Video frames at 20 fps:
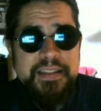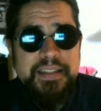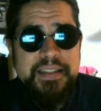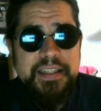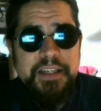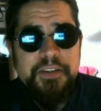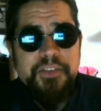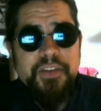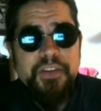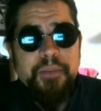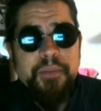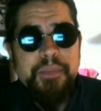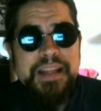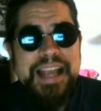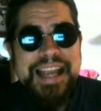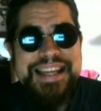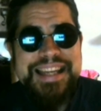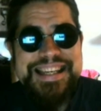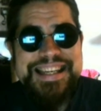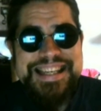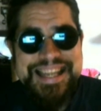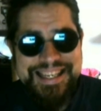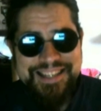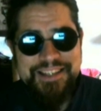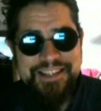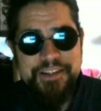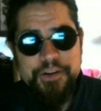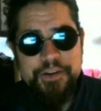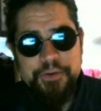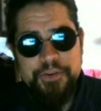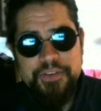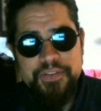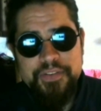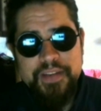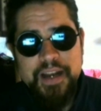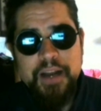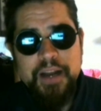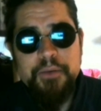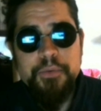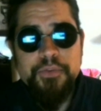here's something I didn't notice
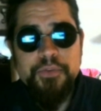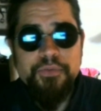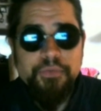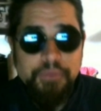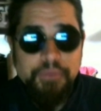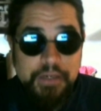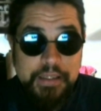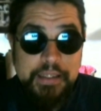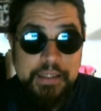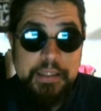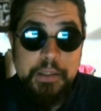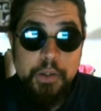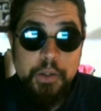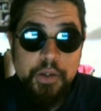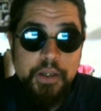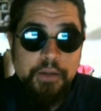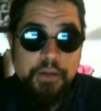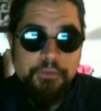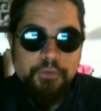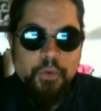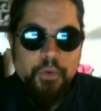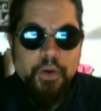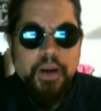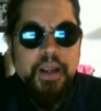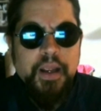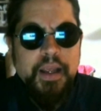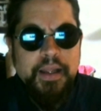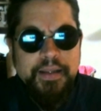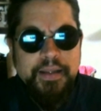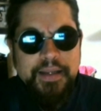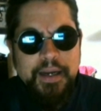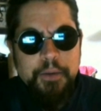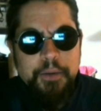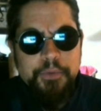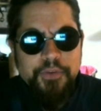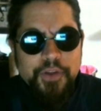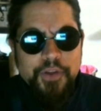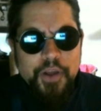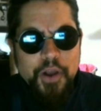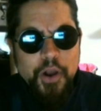that I was really looking for, that I
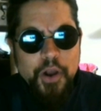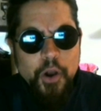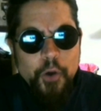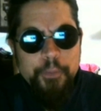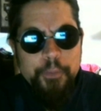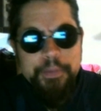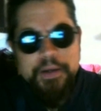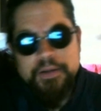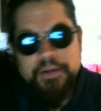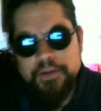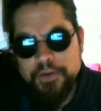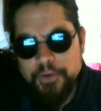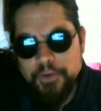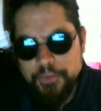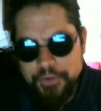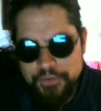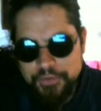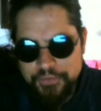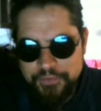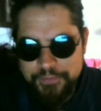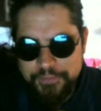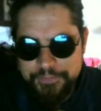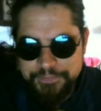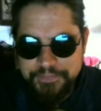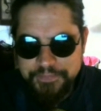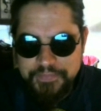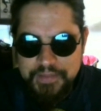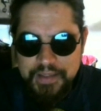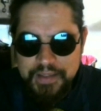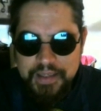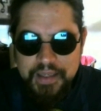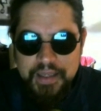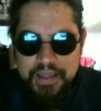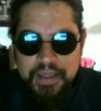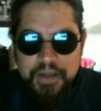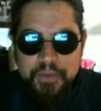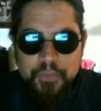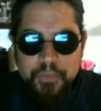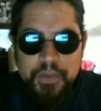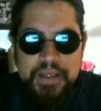was hoping to notice.
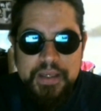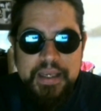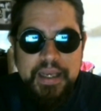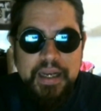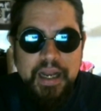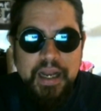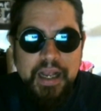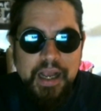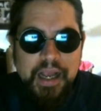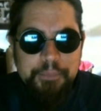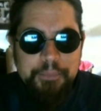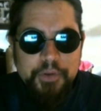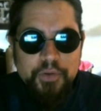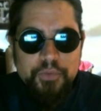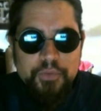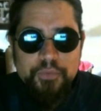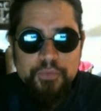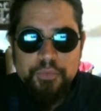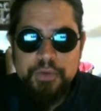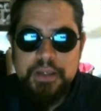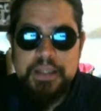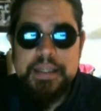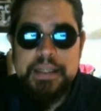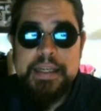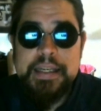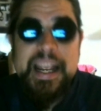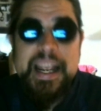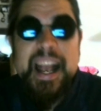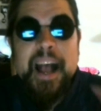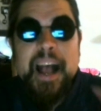We get a couple really